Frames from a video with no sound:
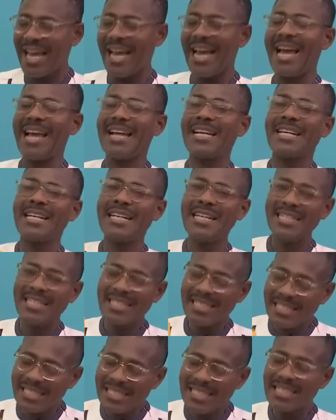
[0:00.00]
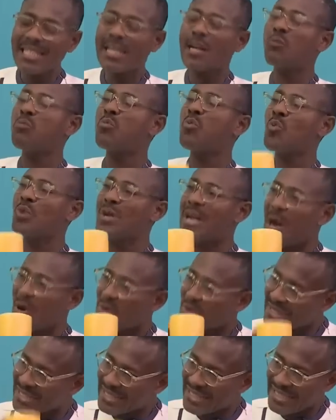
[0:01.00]
And this teacup will now
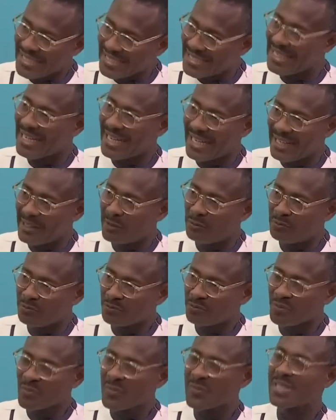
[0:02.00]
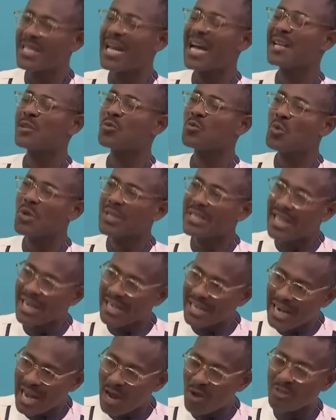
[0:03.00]
stay there. That is what
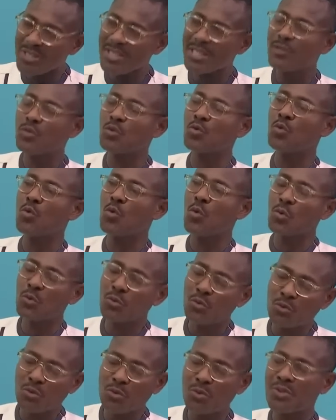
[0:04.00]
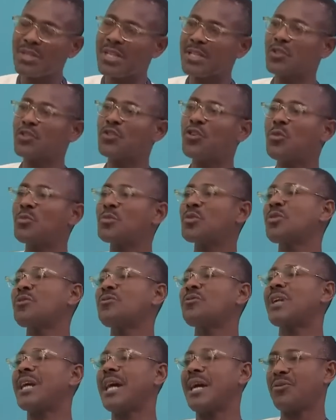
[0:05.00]
allows it to go through the storms
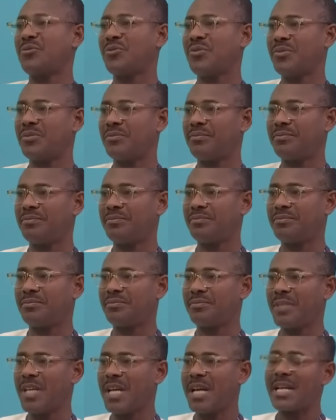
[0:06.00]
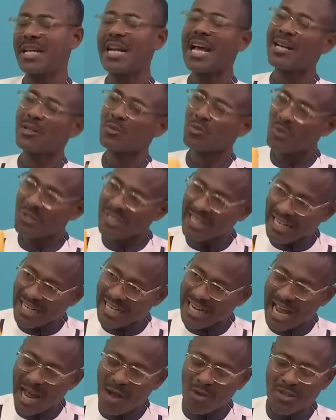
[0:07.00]
of life. That is what
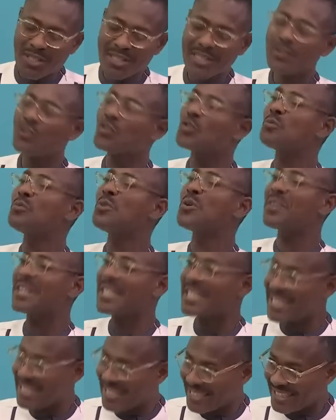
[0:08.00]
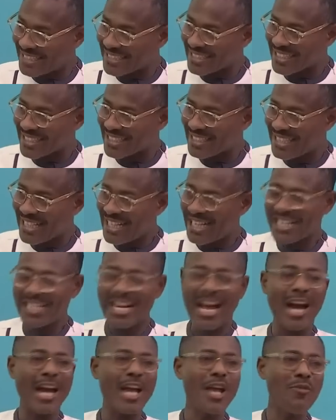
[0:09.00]
allows it to be resilient.
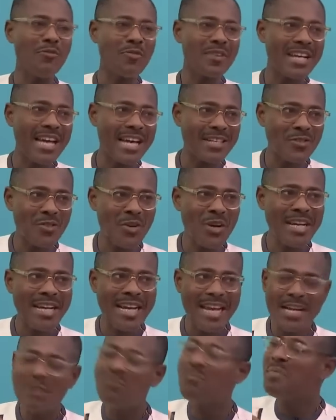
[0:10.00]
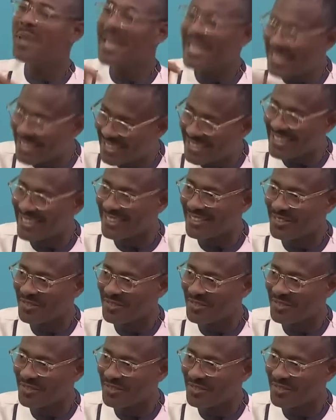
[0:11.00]
Now, if it does not get baked,